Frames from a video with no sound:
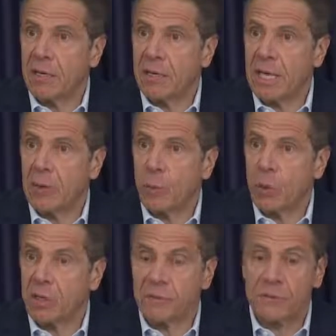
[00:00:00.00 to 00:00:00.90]

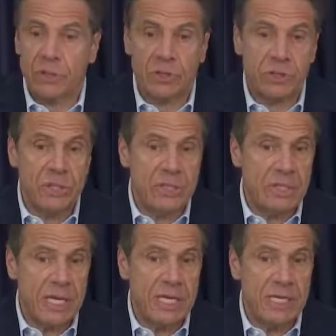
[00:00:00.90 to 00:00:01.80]
network of churches
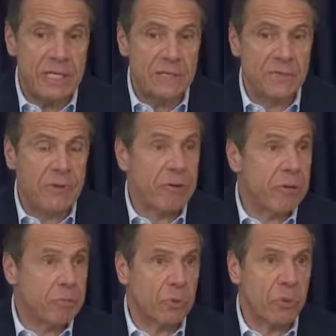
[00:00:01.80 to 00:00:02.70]
is very
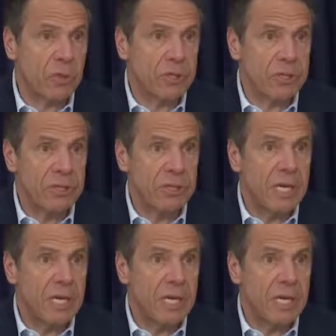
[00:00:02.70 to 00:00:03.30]
broad,